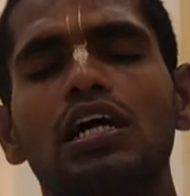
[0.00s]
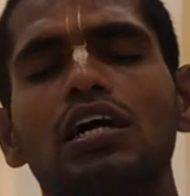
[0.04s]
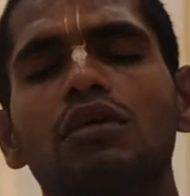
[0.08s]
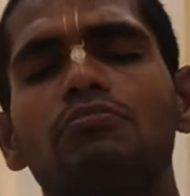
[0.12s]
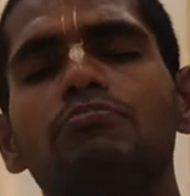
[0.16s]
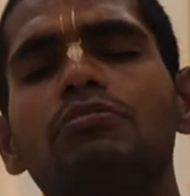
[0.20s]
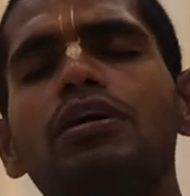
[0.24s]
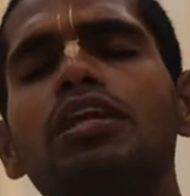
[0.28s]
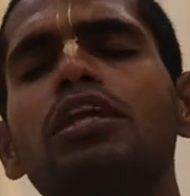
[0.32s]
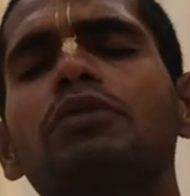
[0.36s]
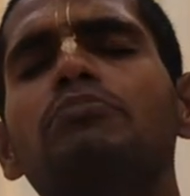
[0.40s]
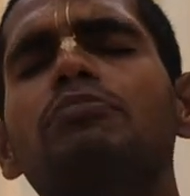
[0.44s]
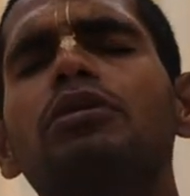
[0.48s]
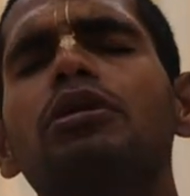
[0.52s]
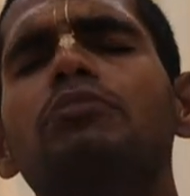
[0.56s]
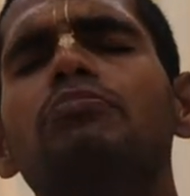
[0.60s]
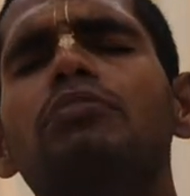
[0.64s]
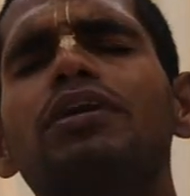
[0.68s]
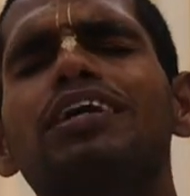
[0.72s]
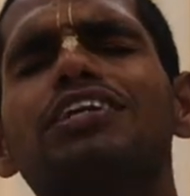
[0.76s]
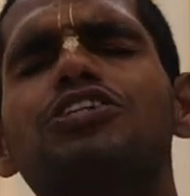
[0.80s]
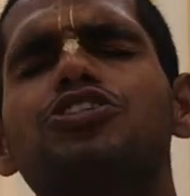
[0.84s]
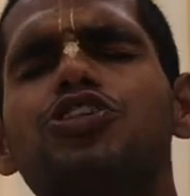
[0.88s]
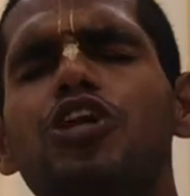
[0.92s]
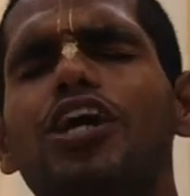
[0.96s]
Many
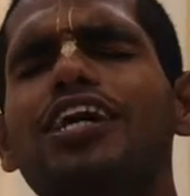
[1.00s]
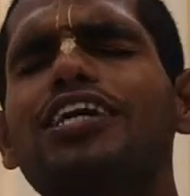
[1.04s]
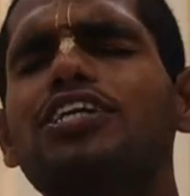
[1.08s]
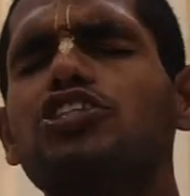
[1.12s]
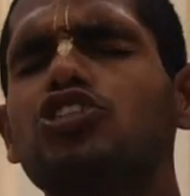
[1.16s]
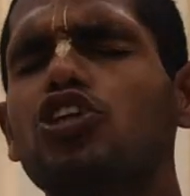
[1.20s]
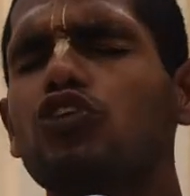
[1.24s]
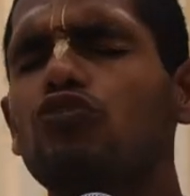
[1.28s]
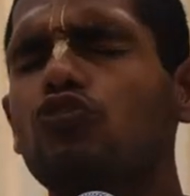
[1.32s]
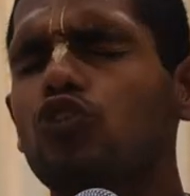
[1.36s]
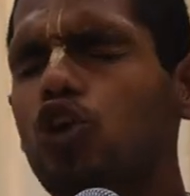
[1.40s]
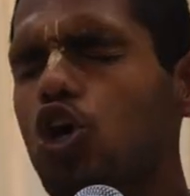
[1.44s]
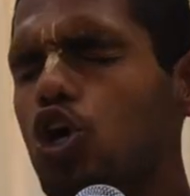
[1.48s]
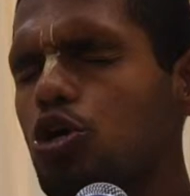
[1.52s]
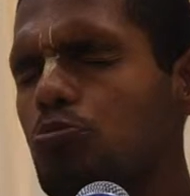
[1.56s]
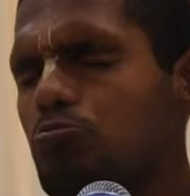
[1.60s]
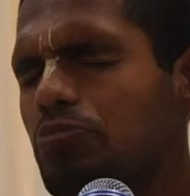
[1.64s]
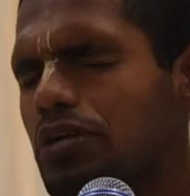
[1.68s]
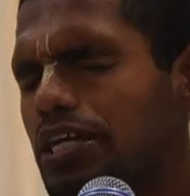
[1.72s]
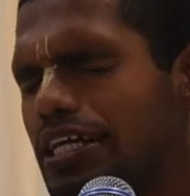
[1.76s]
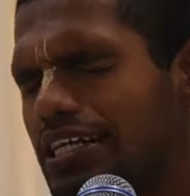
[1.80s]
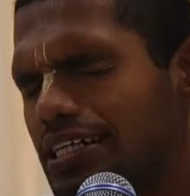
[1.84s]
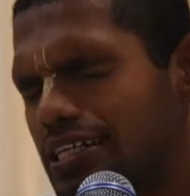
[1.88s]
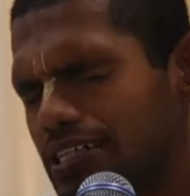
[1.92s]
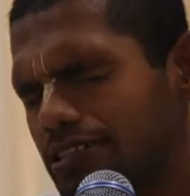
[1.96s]
big giants of
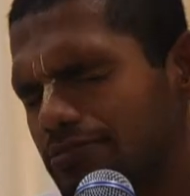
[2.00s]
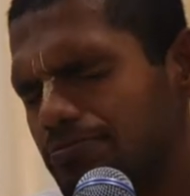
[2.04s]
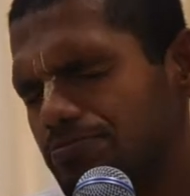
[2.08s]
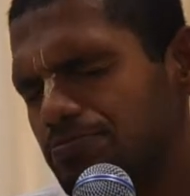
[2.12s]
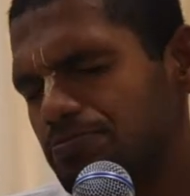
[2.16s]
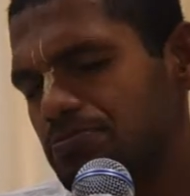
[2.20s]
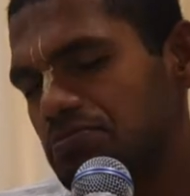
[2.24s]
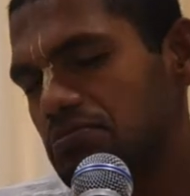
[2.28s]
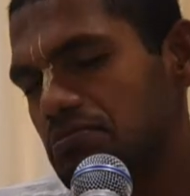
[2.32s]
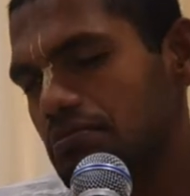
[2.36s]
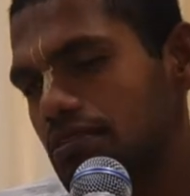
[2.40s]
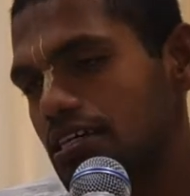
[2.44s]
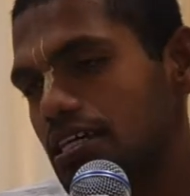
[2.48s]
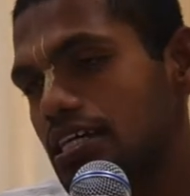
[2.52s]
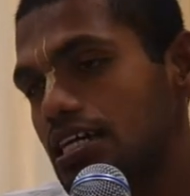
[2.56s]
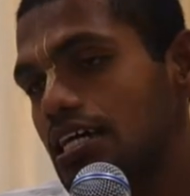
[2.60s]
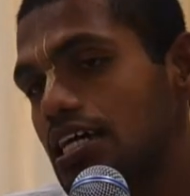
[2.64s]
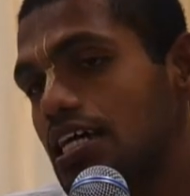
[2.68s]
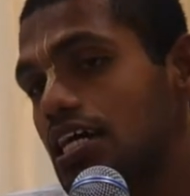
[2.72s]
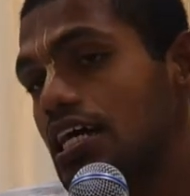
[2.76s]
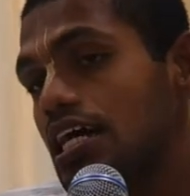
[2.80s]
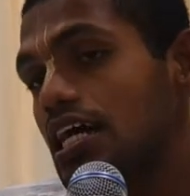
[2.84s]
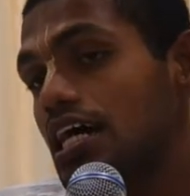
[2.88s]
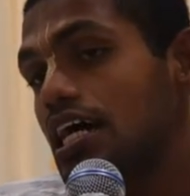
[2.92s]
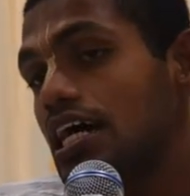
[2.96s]
corporate,
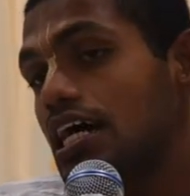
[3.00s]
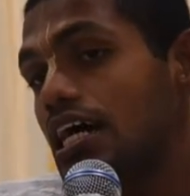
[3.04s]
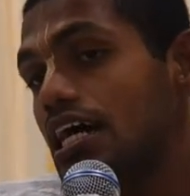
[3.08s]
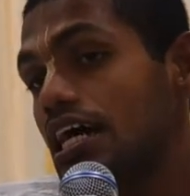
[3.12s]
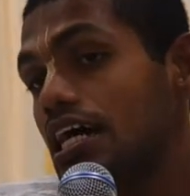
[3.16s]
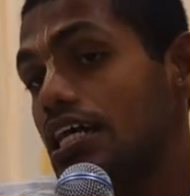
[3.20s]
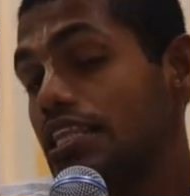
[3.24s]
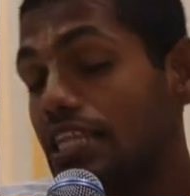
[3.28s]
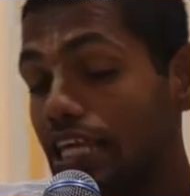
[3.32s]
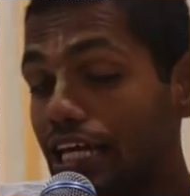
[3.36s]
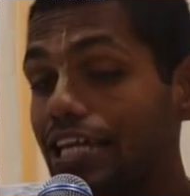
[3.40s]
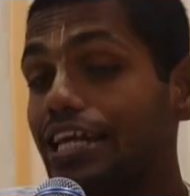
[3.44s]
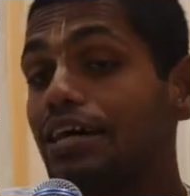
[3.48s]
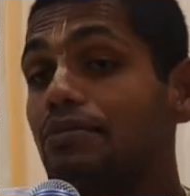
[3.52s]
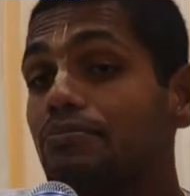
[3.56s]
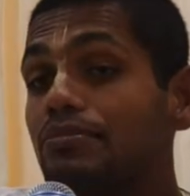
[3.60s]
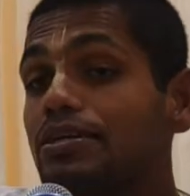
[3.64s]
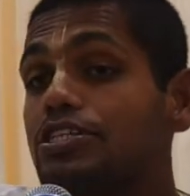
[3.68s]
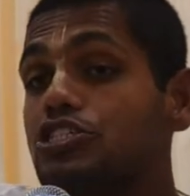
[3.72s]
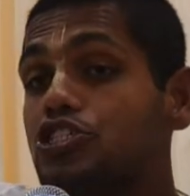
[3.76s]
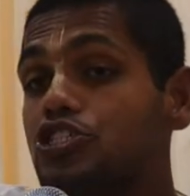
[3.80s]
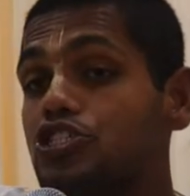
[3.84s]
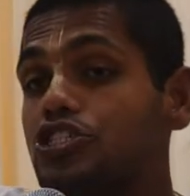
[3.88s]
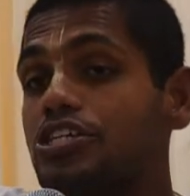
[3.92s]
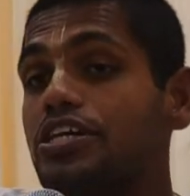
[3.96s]
they come
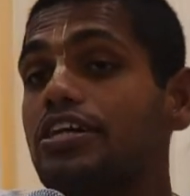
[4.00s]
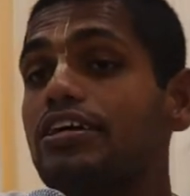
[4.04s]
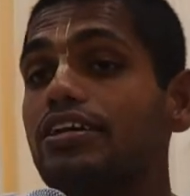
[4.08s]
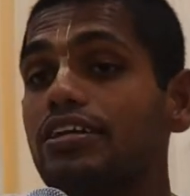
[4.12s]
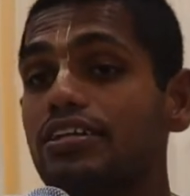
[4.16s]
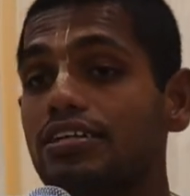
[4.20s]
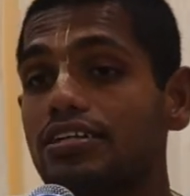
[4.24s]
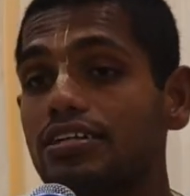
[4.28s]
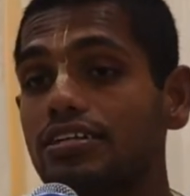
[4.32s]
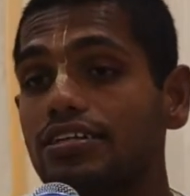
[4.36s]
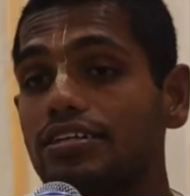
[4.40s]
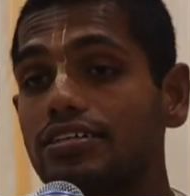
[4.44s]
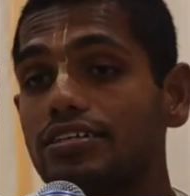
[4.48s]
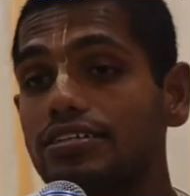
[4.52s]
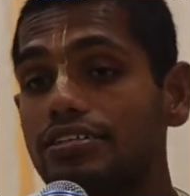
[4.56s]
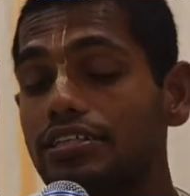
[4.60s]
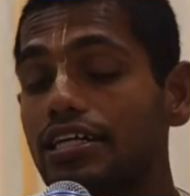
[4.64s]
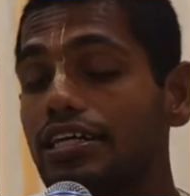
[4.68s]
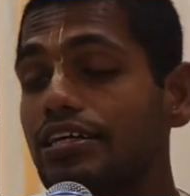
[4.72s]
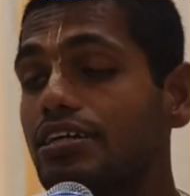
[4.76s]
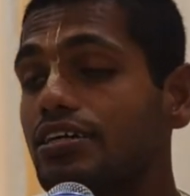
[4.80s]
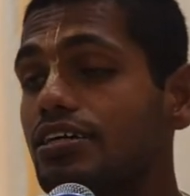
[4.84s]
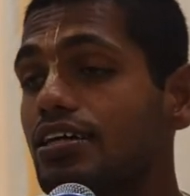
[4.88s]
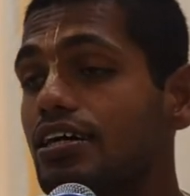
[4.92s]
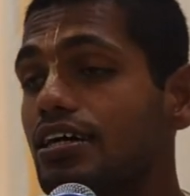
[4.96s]
and share
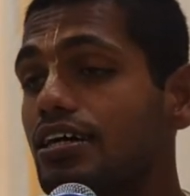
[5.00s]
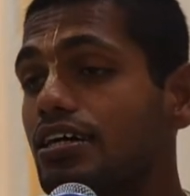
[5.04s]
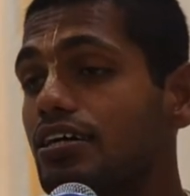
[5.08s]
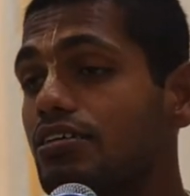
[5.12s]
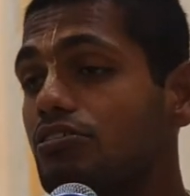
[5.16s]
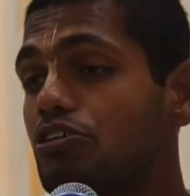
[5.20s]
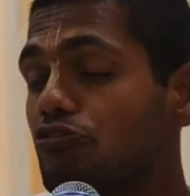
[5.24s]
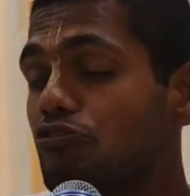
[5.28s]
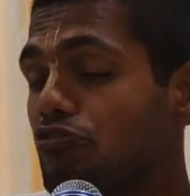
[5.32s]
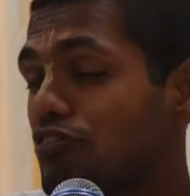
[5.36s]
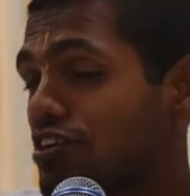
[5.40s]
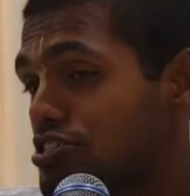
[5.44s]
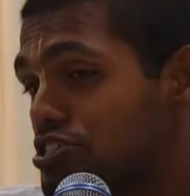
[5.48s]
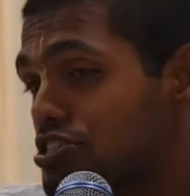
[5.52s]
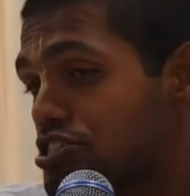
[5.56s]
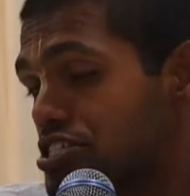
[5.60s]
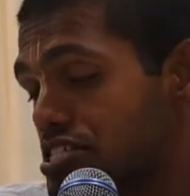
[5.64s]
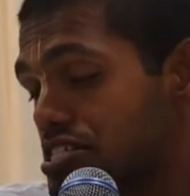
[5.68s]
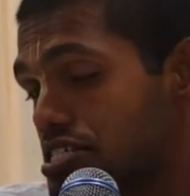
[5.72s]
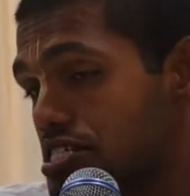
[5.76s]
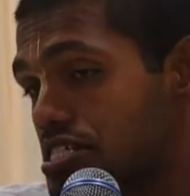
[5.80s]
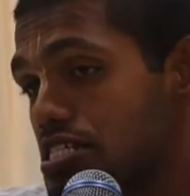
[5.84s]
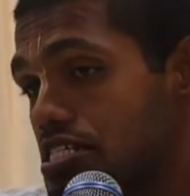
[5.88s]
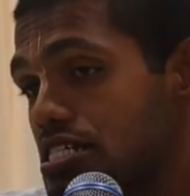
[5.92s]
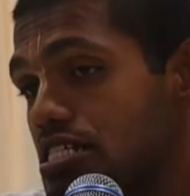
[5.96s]
their
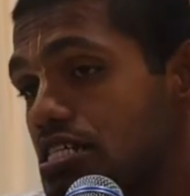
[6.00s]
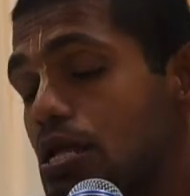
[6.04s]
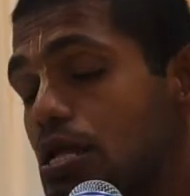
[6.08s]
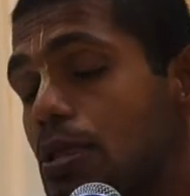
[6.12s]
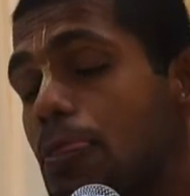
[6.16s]
reflections.